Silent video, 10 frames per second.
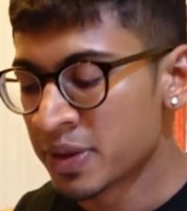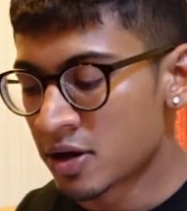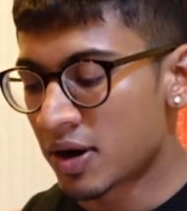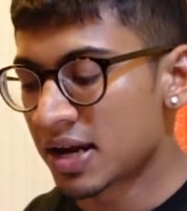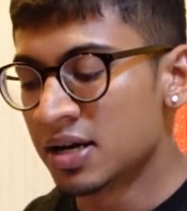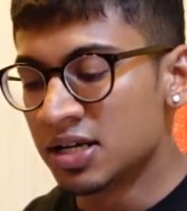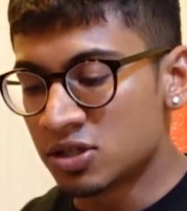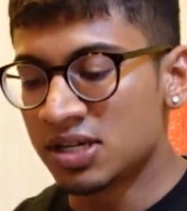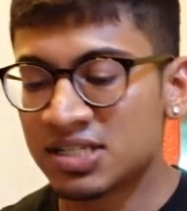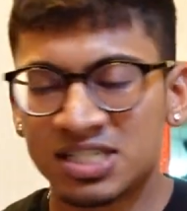Alright,
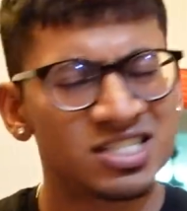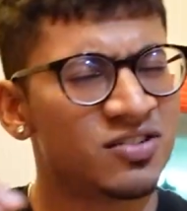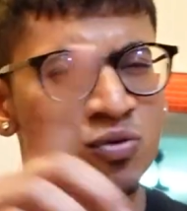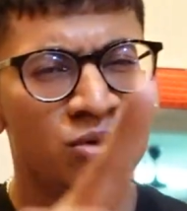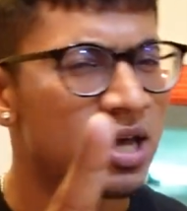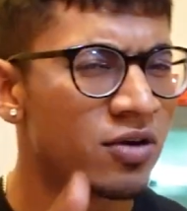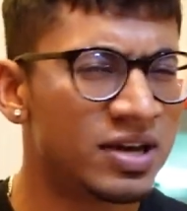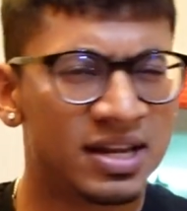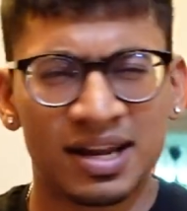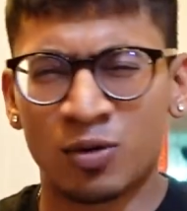so this is just a full day of
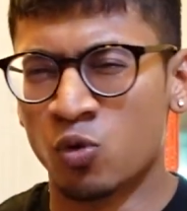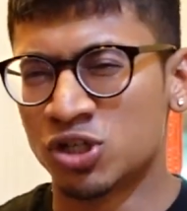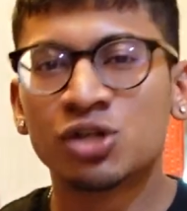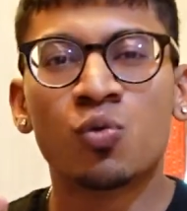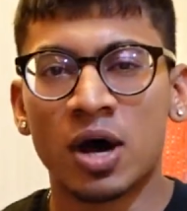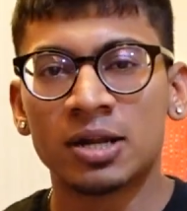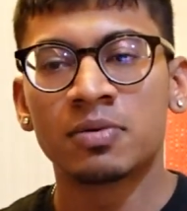eating like version 1.